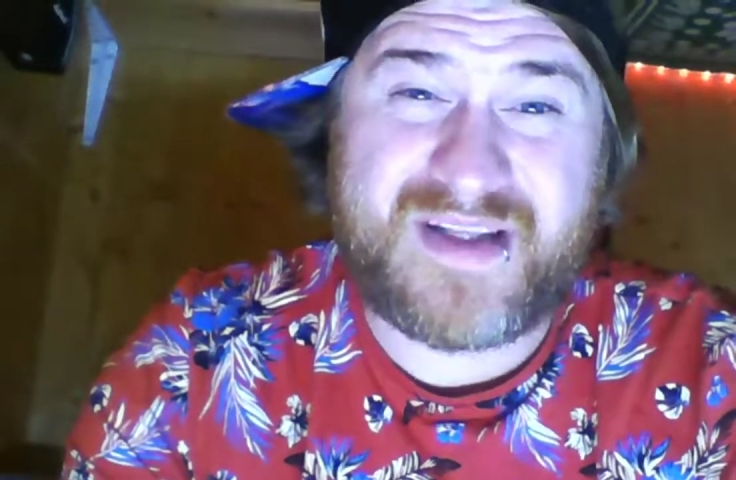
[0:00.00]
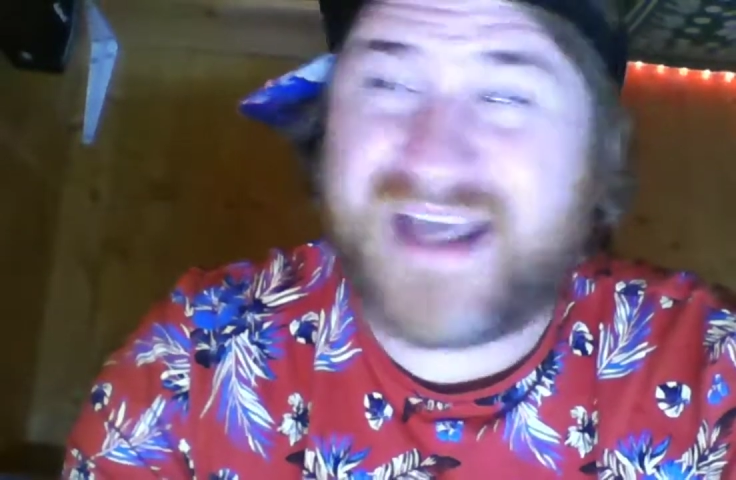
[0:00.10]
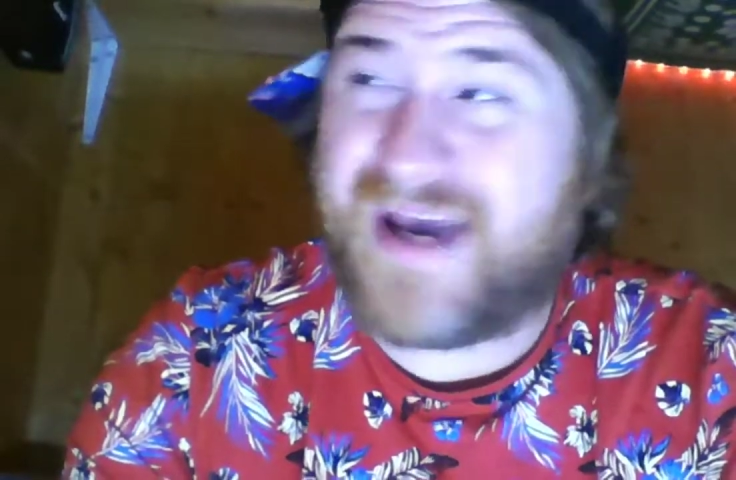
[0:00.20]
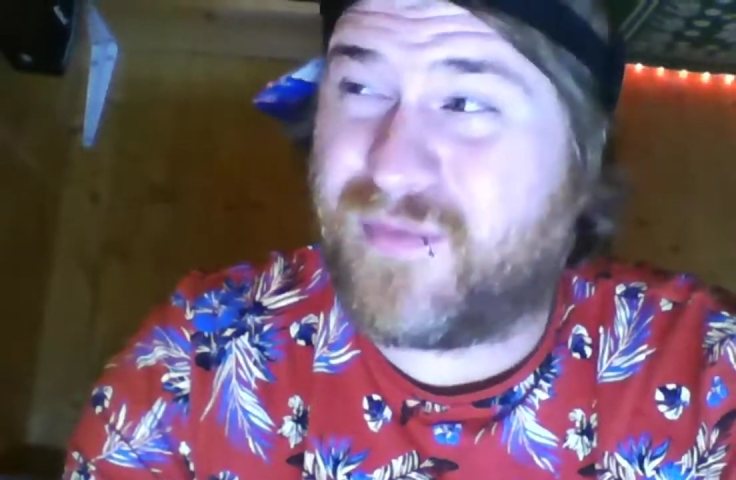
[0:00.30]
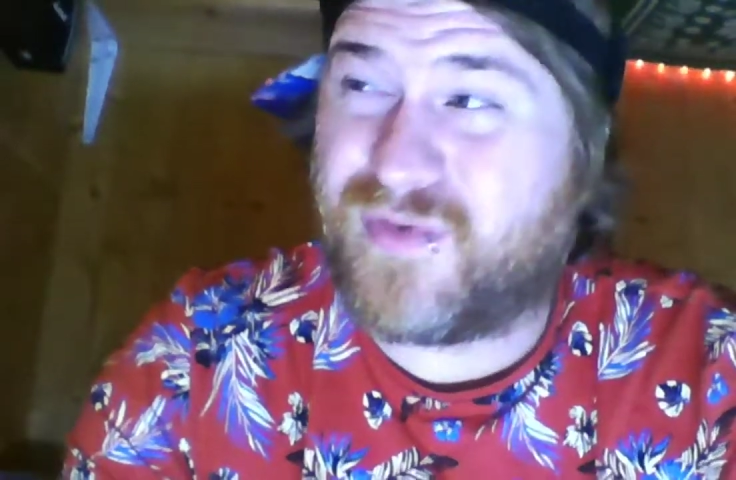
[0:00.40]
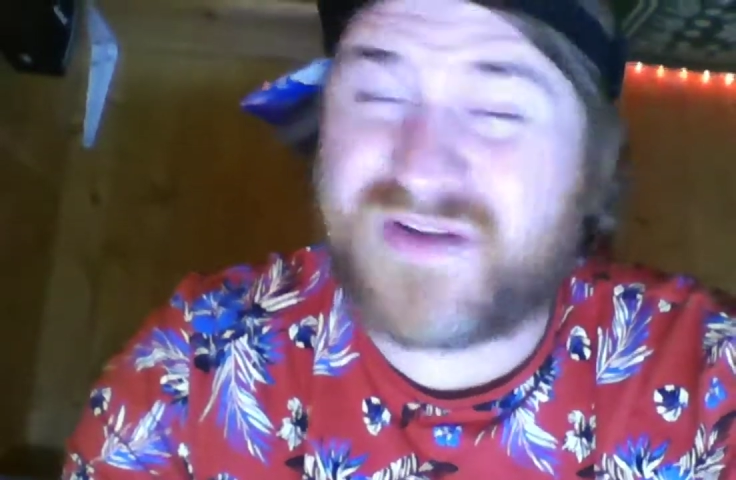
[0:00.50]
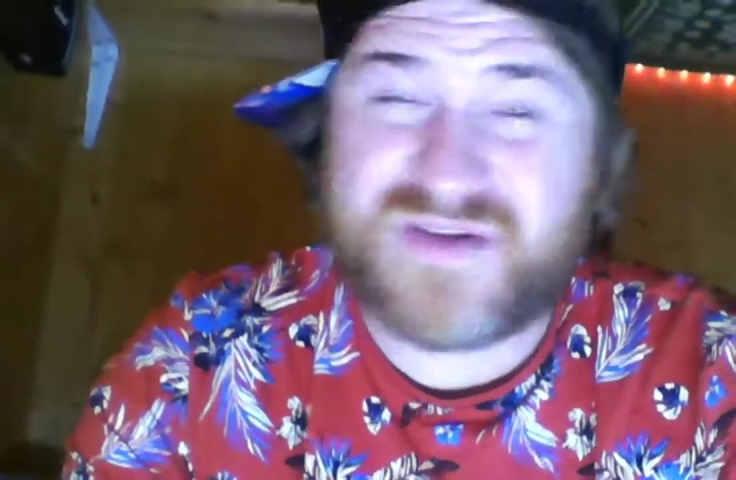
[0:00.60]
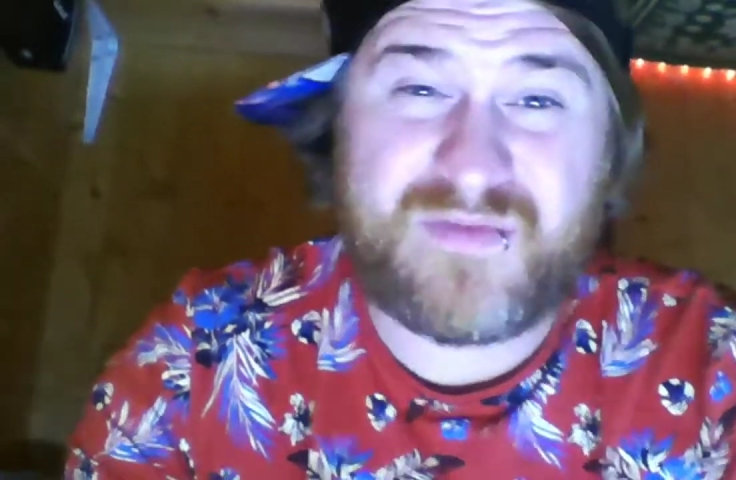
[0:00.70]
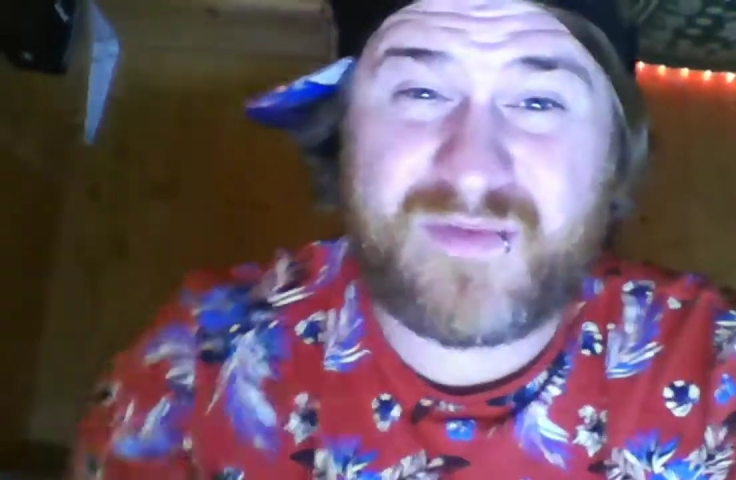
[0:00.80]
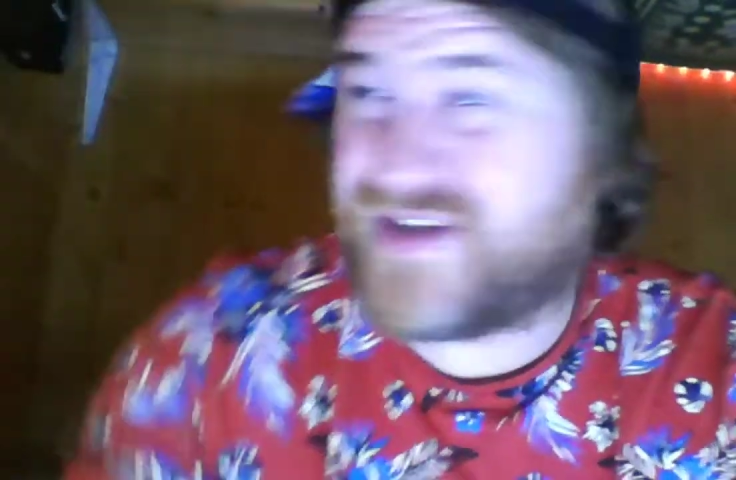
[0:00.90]
a camera and
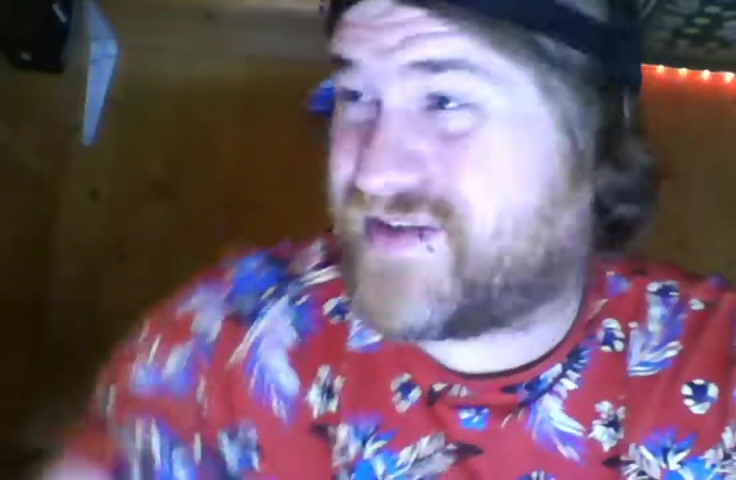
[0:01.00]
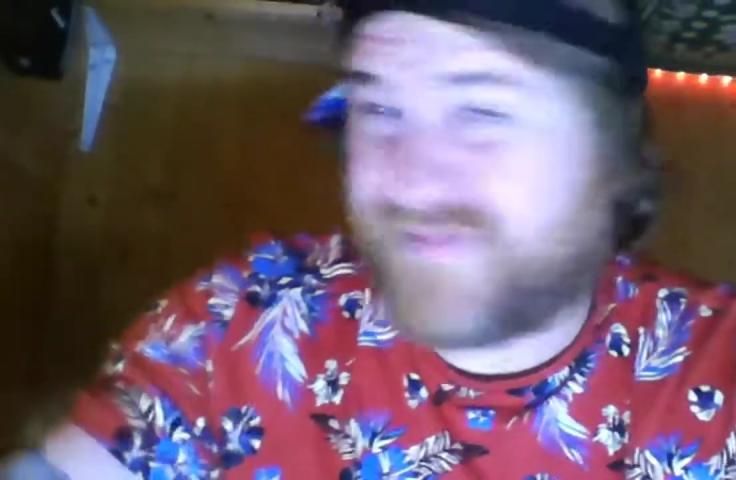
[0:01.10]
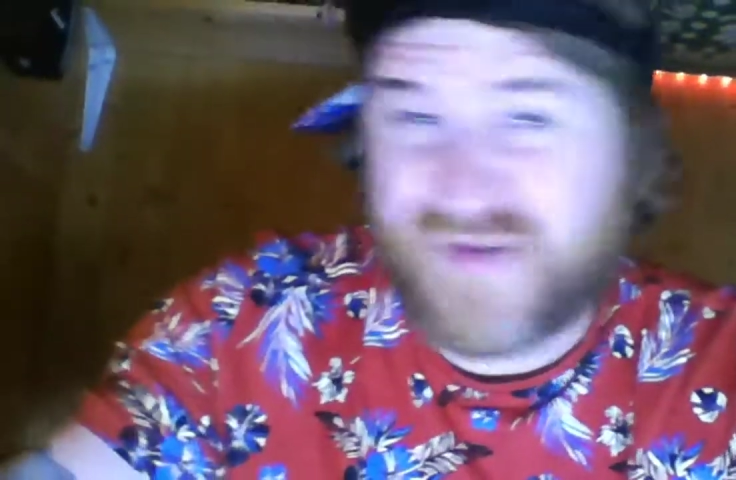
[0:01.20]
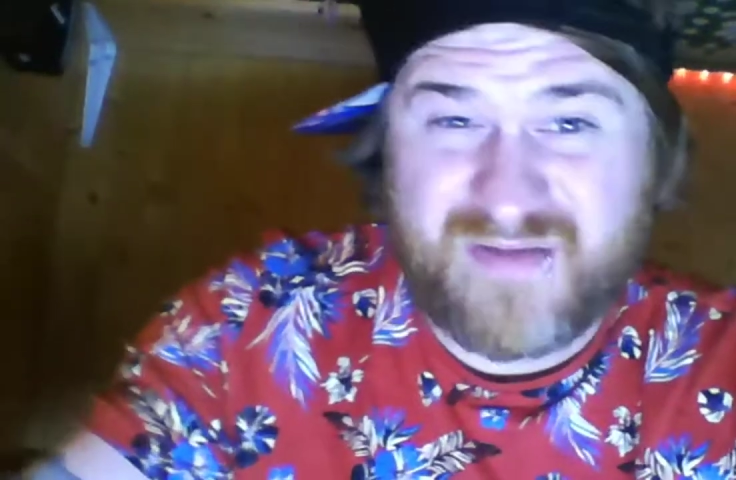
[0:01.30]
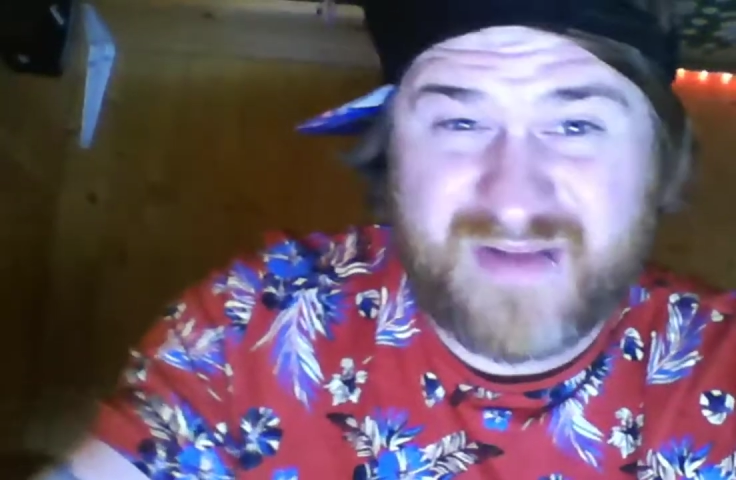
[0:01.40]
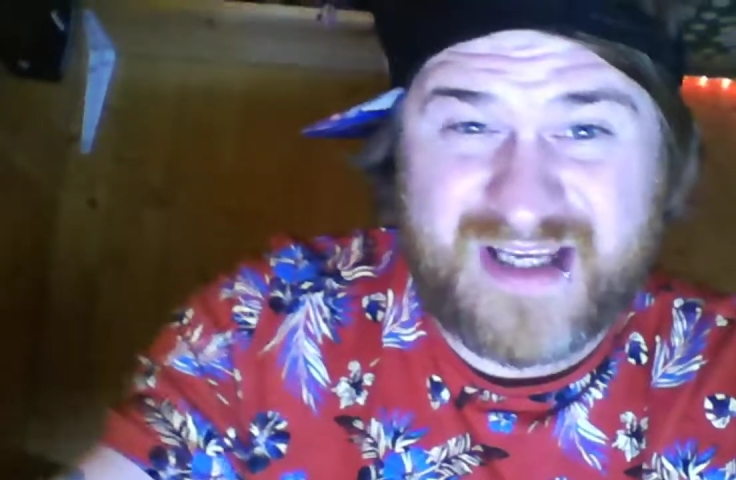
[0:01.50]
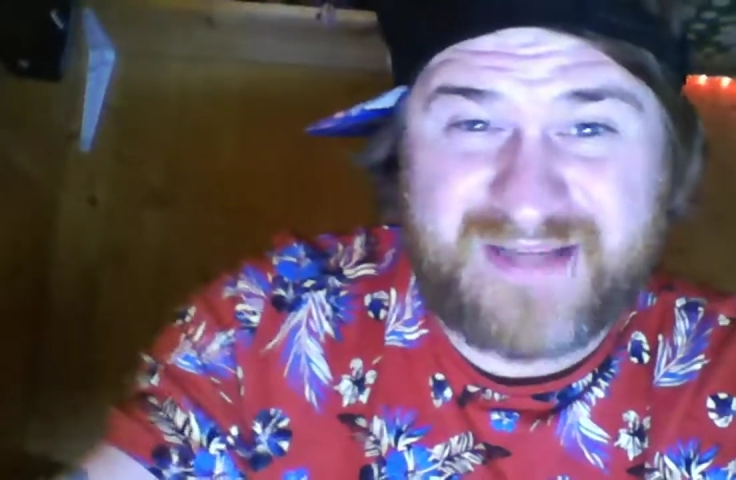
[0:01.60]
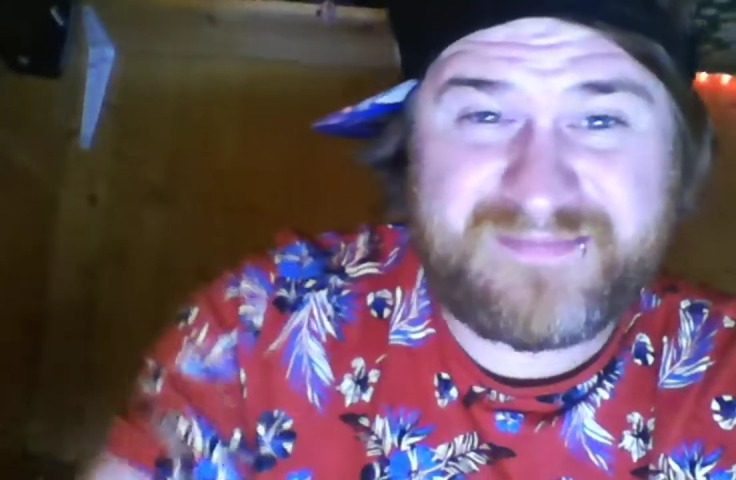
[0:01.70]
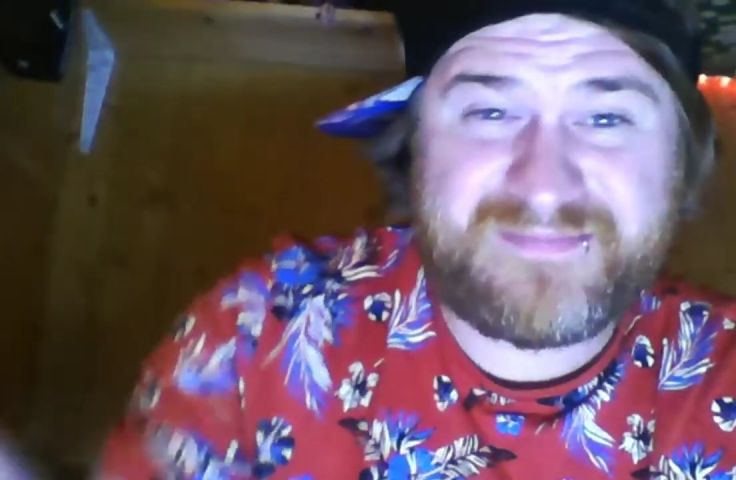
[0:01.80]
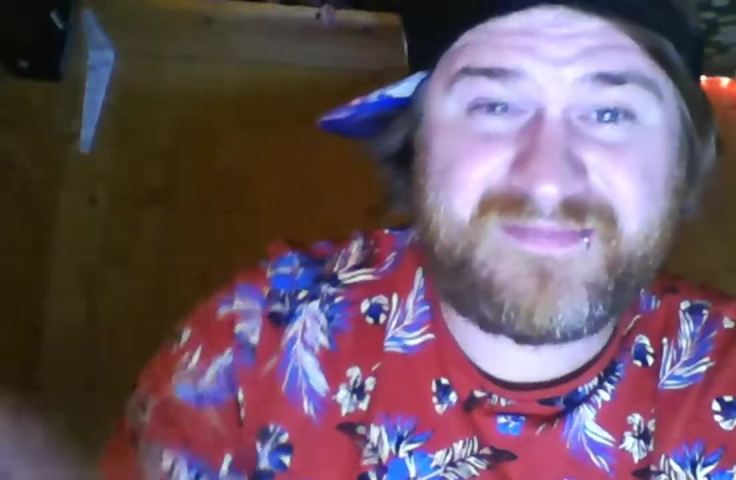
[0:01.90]
stuff, which is over there.